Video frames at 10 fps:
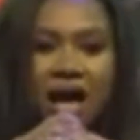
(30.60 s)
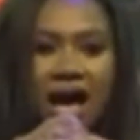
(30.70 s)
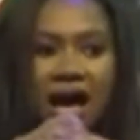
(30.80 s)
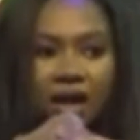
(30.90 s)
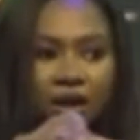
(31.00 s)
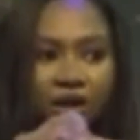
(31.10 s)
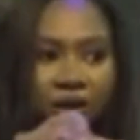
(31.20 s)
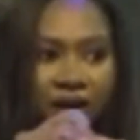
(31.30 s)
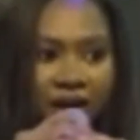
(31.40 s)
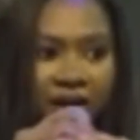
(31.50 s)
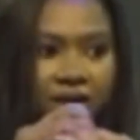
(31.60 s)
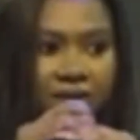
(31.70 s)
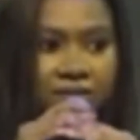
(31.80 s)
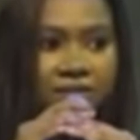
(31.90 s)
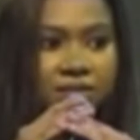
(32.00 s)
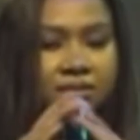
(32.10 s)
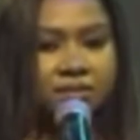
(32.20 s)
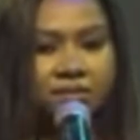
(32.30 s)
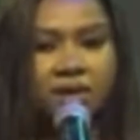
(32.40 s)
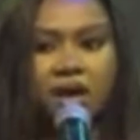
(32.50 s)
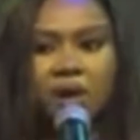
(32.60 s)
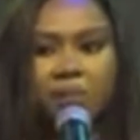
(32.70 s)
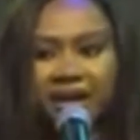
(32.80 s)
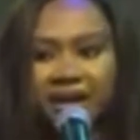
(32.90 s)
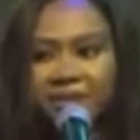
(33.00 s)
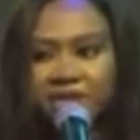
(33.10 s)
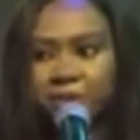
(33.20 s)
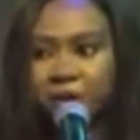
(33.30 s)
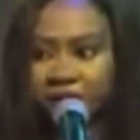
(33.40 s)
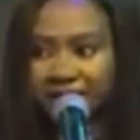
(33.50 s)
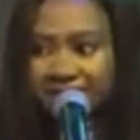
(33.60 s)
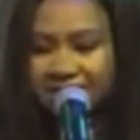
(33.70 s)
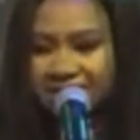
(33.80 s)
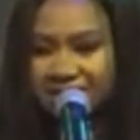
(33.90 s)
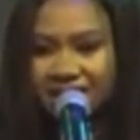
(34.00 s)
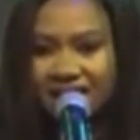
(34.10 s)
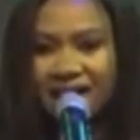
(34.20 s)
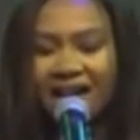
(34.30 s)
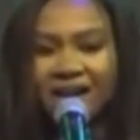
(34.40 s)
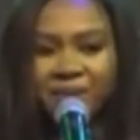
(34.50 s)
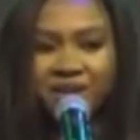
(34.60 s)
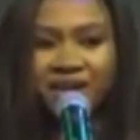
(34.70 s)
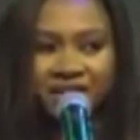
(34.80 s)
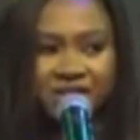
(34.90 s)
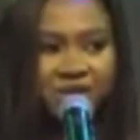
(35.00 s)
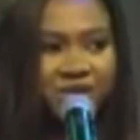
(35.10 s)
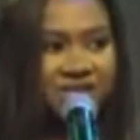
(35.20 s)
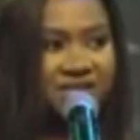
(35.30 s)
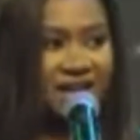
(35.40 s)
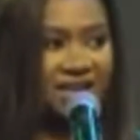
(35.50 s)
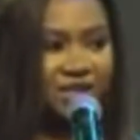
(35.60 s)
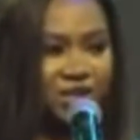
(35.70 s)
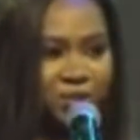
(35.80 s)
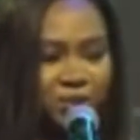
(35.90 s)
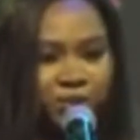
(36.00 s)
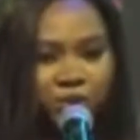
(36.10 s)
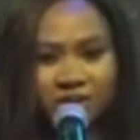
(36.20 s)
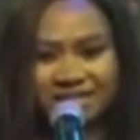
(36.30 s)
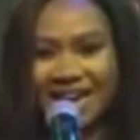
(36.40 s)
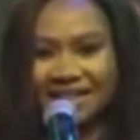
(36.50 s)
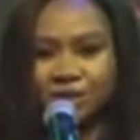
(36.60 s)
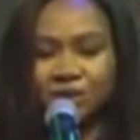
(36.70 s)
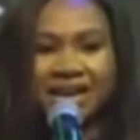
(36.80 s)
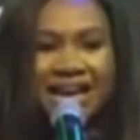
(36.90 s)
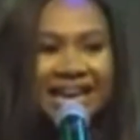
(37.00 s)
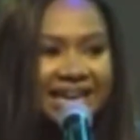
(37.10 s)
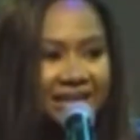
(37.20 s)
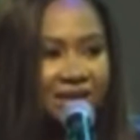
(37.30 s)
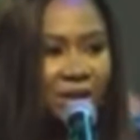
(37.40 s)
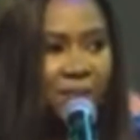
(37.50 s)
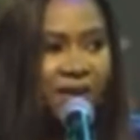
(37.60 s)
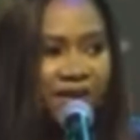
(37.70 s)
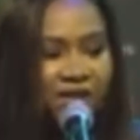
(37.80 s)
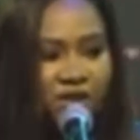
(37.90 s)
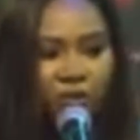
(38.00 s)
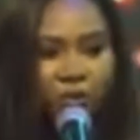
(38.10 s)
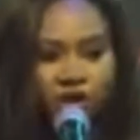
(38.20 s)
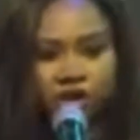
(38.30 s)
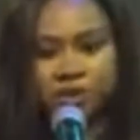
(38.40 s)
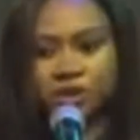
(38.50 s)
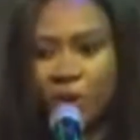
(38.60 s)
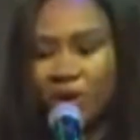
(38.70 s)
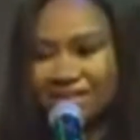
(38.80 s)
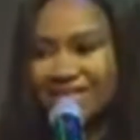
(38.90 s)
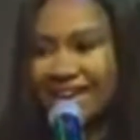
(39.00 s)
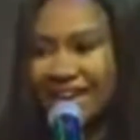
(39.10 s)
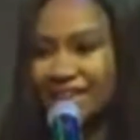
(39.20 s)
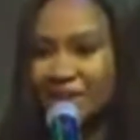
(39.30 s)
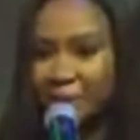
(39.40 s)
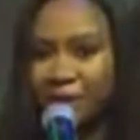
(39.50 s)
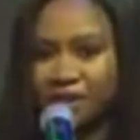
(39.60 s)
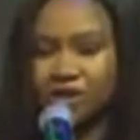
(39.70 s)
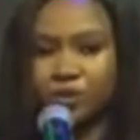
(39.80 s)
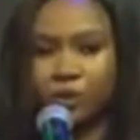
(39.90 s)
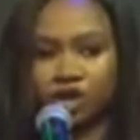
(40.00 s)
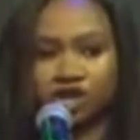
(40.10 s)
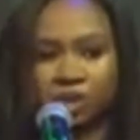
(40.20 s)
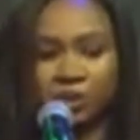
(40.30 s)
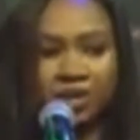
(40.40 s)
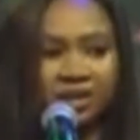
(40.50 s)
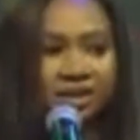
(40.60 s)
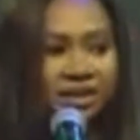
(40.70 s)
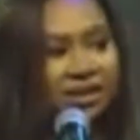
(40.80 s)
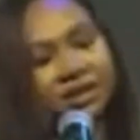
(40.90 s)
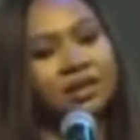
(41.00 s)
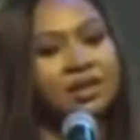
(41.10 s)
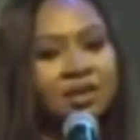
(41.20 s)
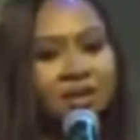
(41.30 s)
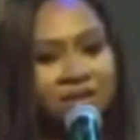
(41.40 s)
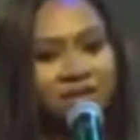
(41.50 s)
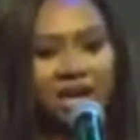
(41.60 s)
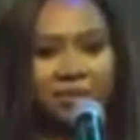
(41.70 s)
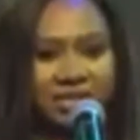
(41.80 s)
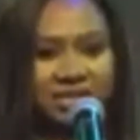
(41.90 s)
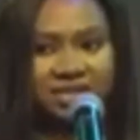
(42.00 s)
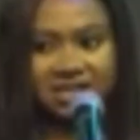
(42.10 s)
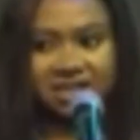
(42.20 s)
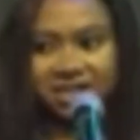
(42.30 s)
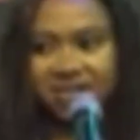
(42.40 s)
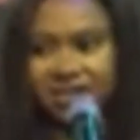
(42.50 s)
Hallelujah. My name is Praise, and I'm here to recite a spoken word titled, In the Place of Worship. Someone say, In the Place of Worship. You can be seated.